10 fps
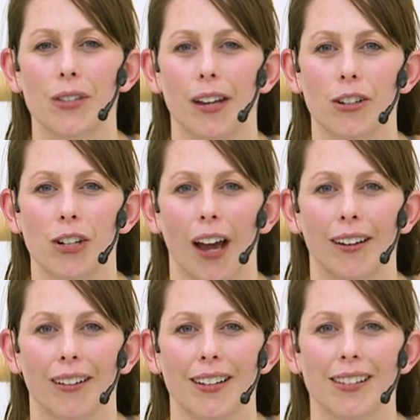
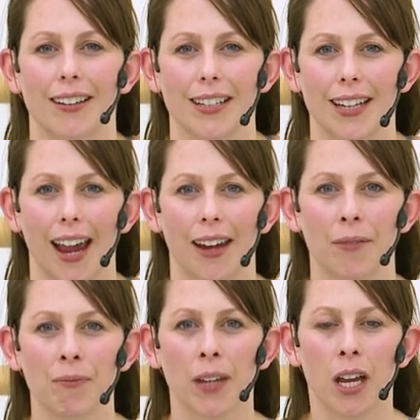sunshine on a sunny day.
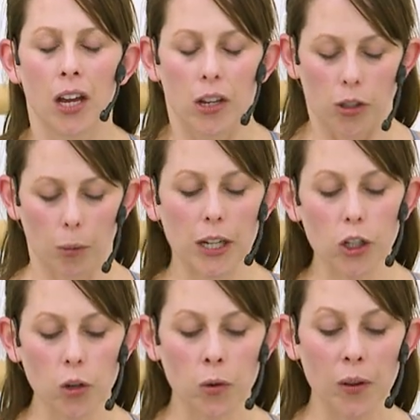So we
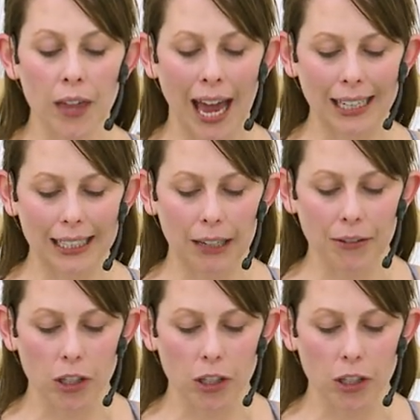do that lift